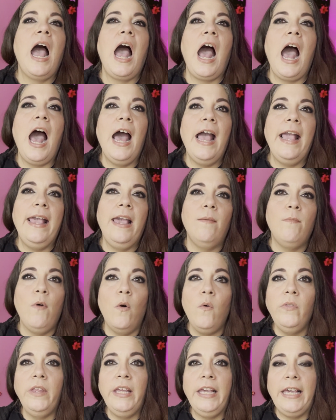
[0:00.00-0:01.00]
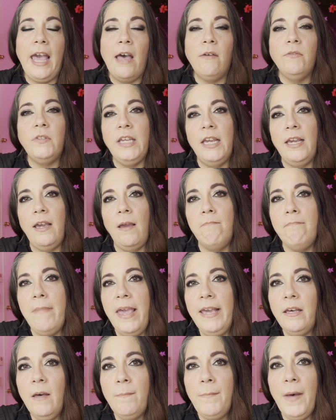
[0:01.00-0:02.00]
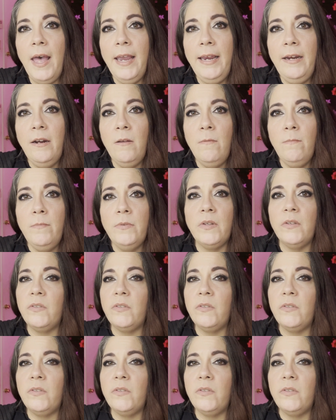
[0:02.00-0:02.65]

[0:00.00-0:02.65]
I am only counting makeup items.